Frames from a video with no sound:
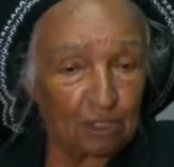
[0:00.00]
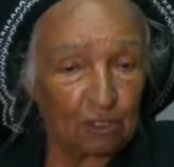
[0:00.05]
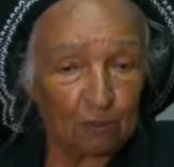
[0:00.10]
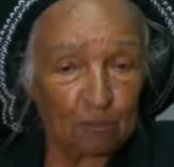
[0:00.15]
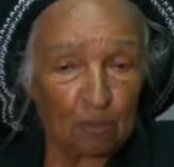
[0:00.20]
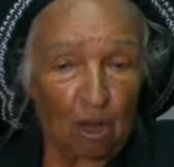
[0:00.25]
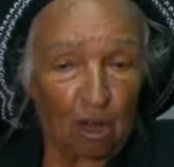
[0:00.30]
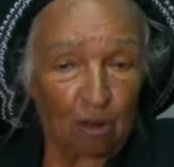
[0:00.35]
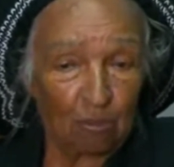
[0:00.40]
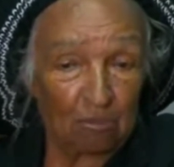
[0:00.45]
of
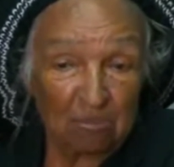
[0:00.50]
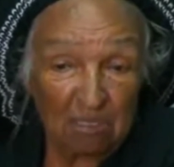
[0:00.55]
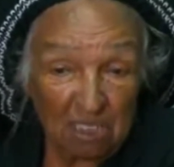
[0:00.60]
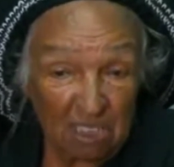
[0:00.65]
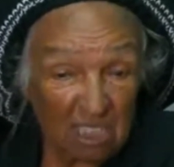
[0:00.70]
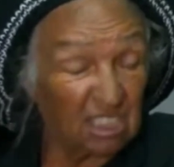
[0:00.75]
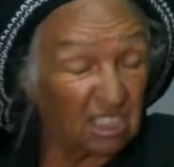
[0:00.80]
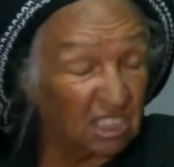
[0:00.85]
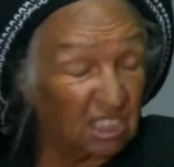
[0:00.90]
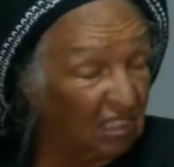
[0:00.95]
Bob is
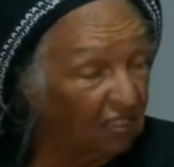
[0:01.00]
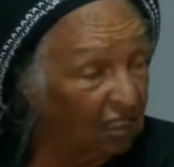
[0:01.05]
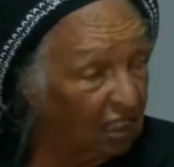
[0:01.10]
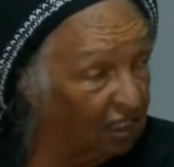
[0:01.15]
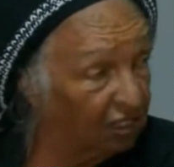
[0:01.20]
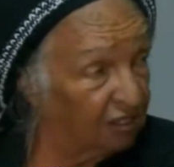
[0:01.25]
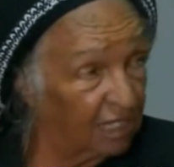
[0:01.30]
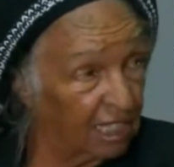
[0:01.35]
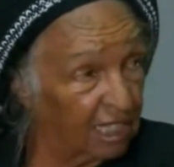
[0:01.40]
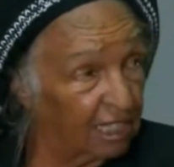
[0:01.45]
a
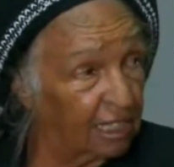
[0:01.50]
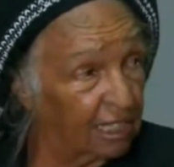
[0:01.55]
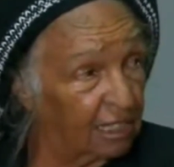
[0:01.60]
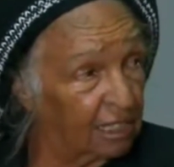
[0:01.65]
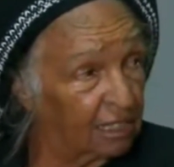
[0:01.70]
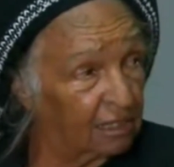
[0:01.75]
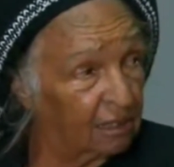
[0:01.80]
series, really.